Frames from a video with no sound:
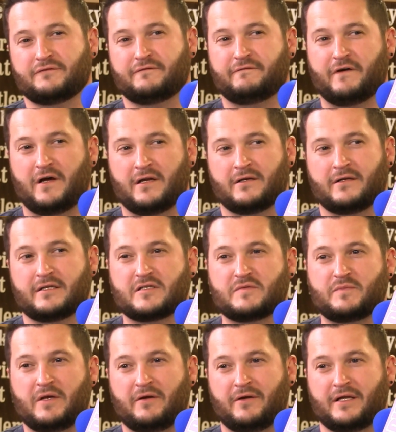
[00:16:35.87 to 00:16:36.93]
a fun
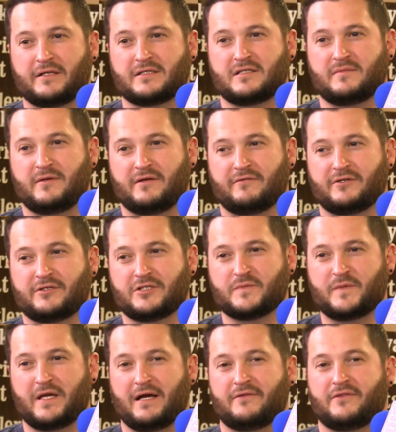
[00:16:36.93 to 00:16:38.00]
experience to be able to just
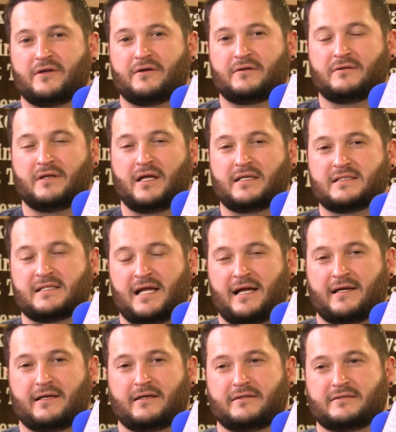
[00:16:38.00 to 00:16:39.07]
be out mm-hmm. there and like
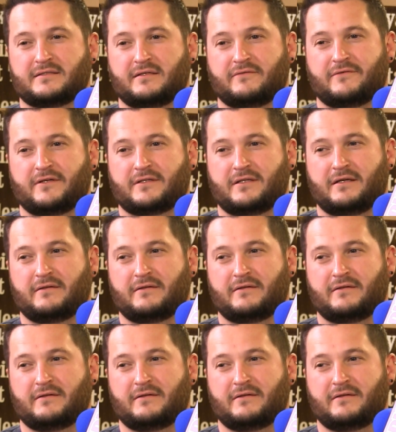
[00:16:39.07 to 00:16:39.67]
snacking and stuff like yeah.